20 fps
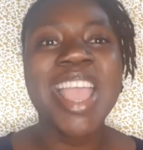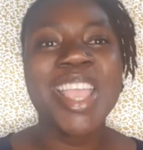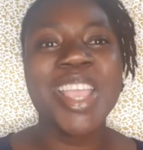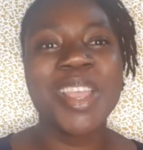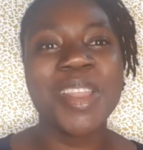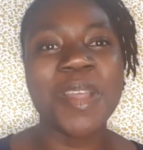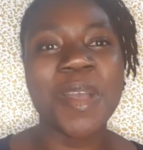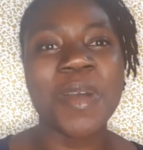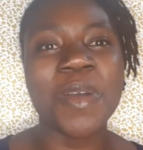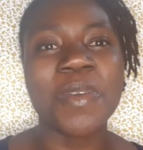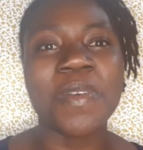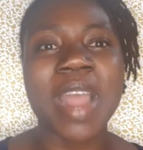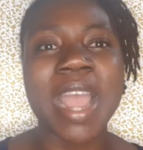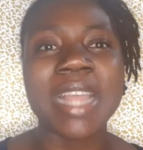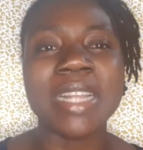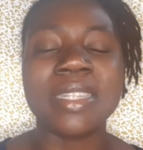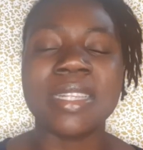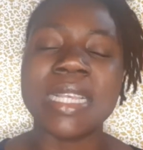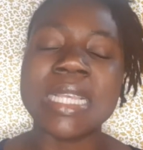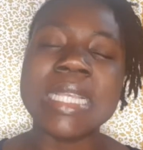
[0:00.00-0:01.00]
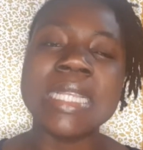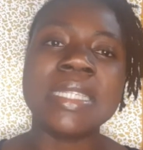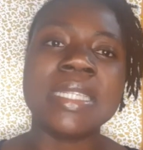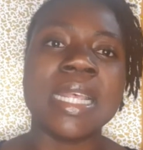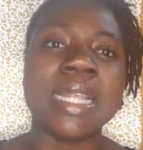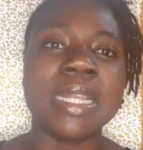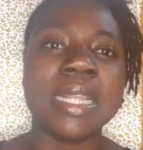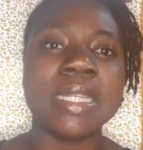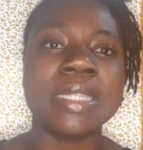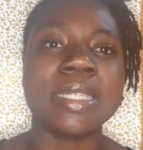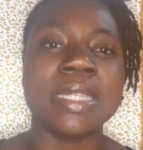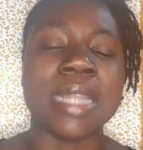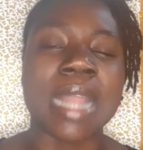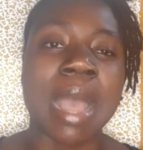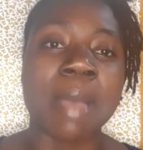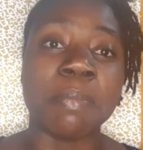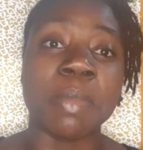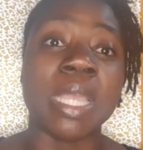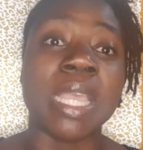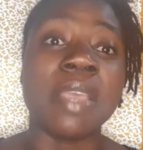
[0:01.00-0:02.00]
right? So he said, listen,
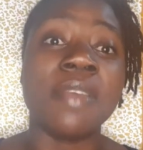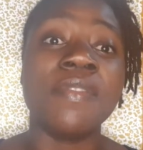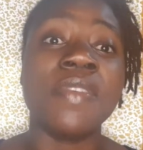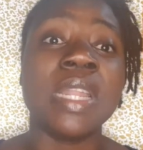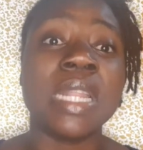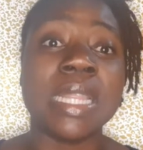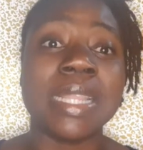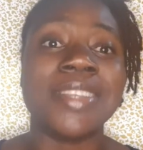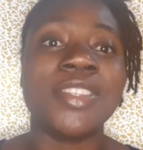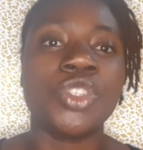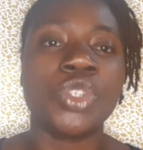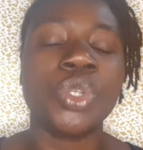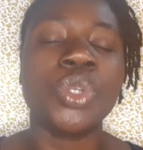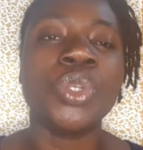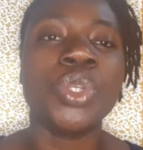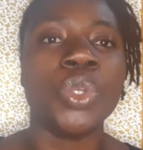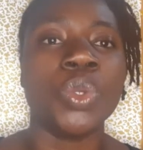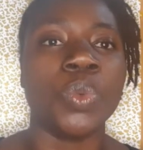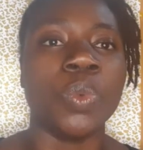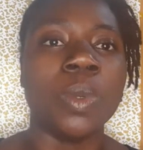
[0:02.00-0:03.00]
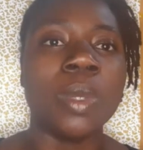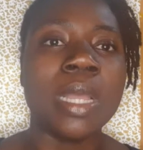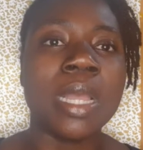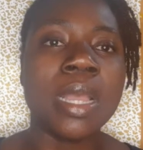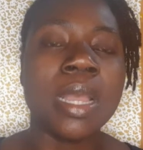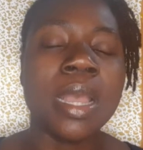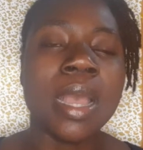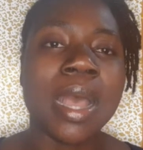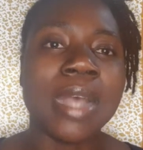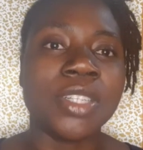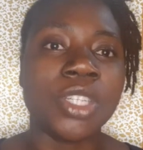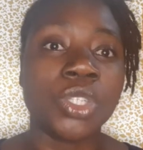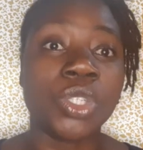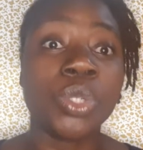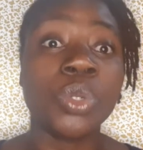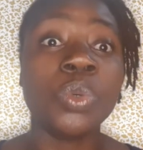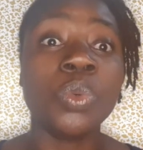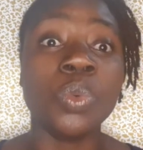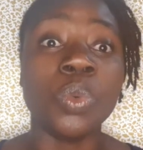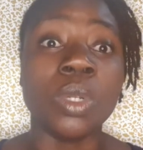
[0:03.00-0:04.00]
I'm giving this to you as a
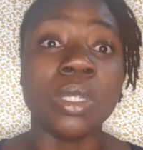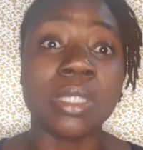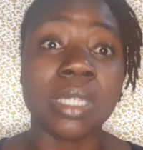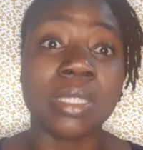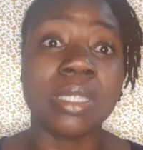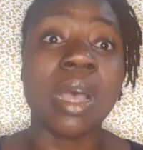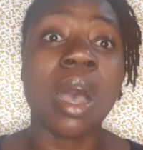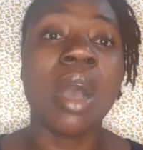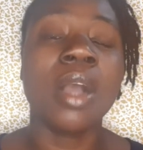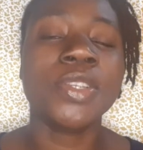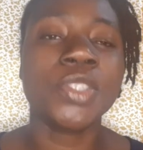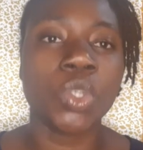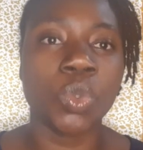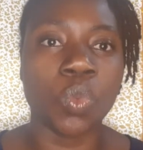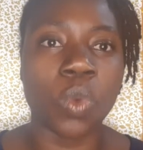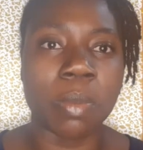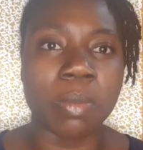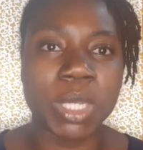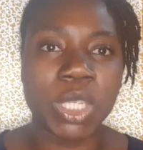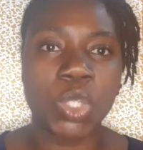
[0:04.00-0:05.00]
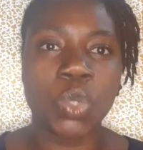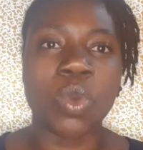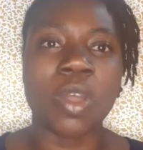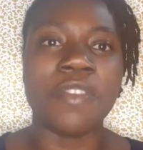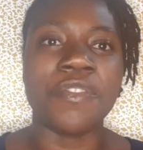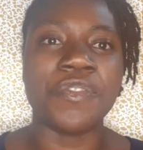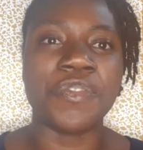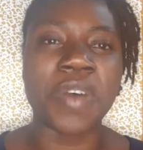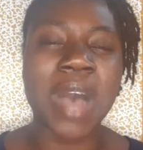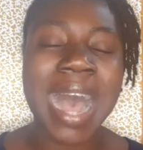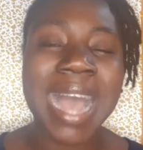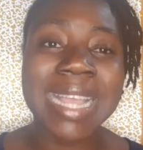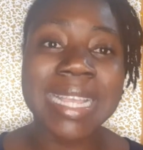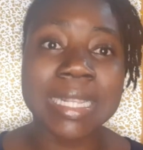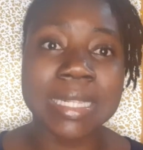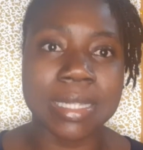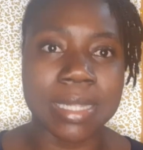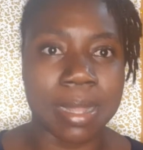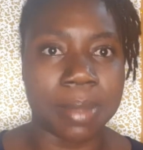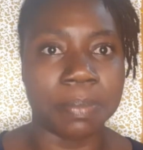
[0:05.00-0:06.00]
tool to talk to women, to
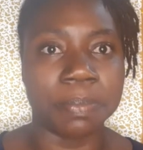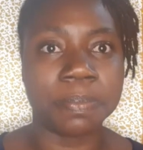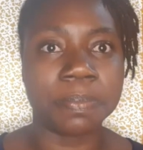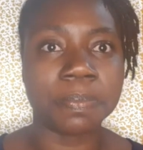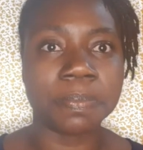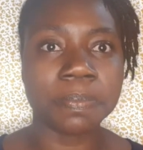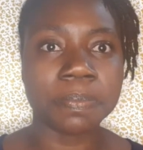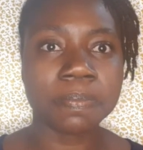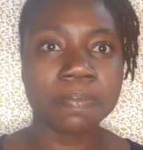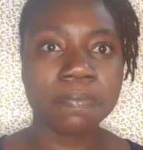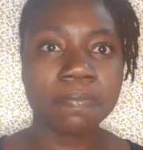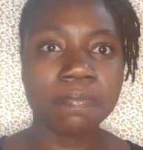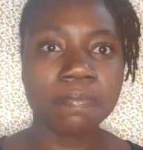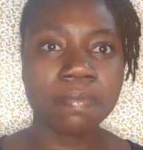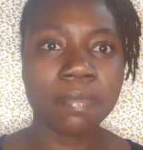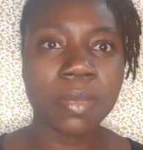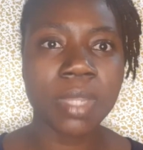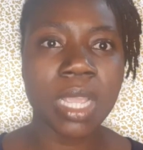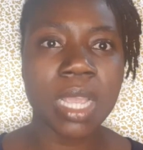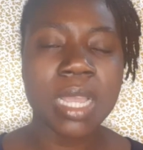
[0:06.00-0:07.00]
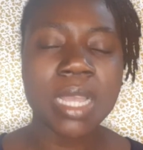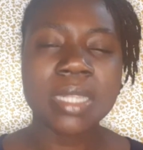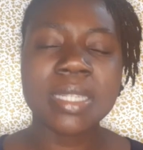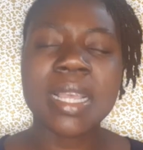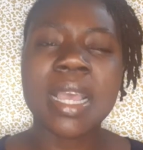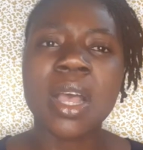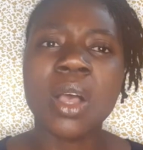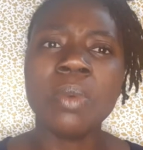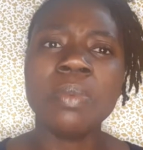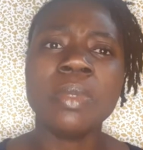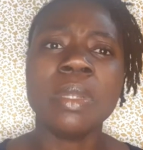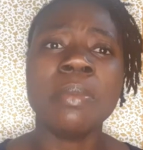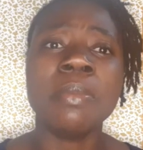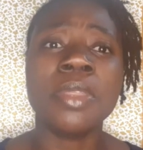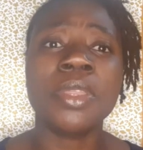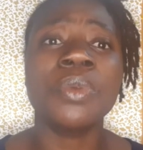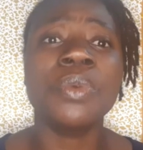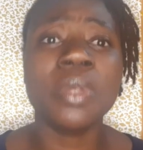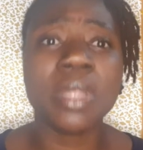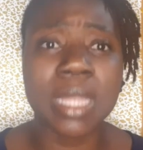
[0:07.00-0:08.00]
advise them, to help them
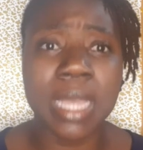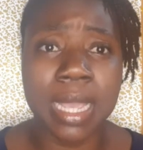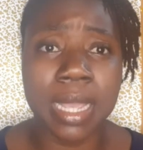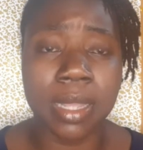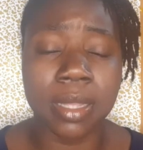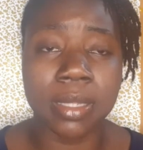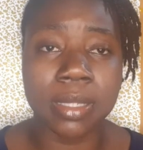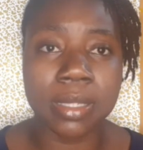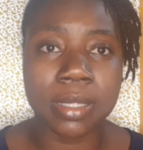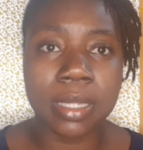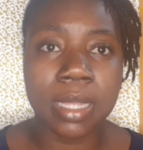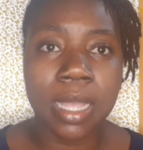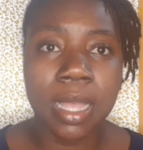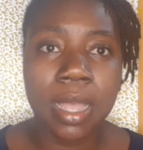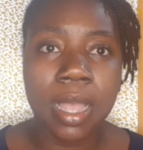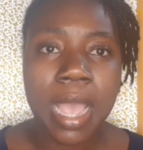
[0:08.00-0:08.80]
through things.